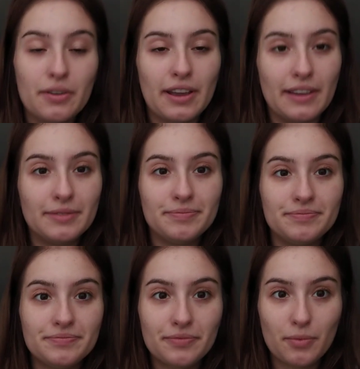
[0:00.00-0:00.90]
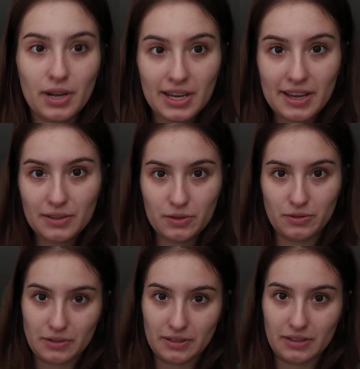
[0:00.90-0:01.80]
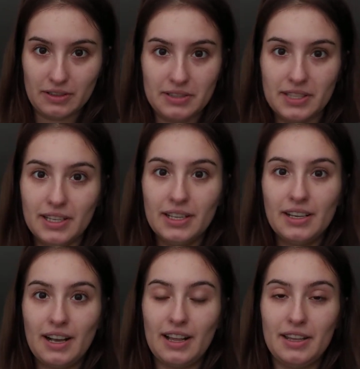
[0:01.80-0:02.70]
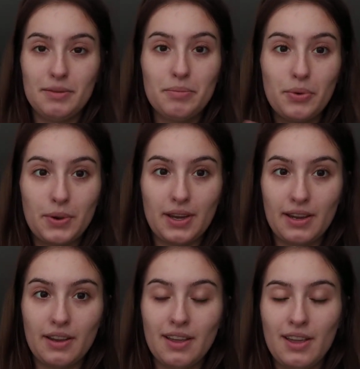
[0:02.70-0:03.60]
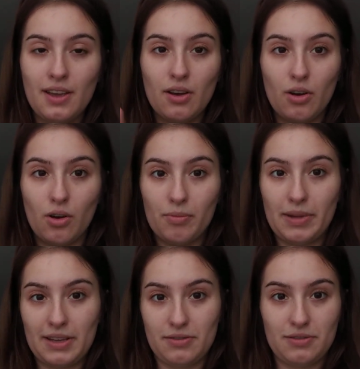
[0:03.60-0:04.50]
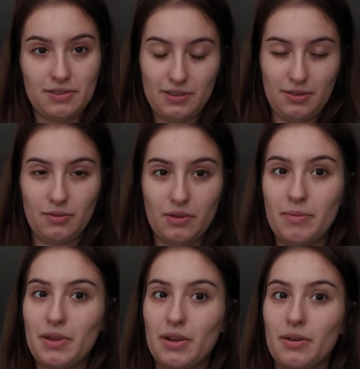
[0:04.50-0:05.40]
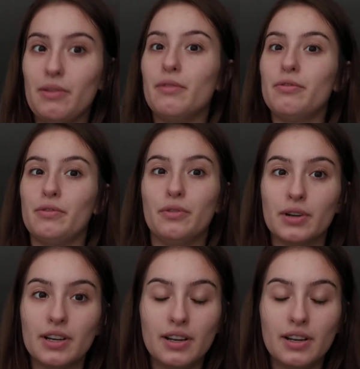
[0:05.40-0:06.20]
okay, when I exercise, I like putting all my exercise equipment on the floor.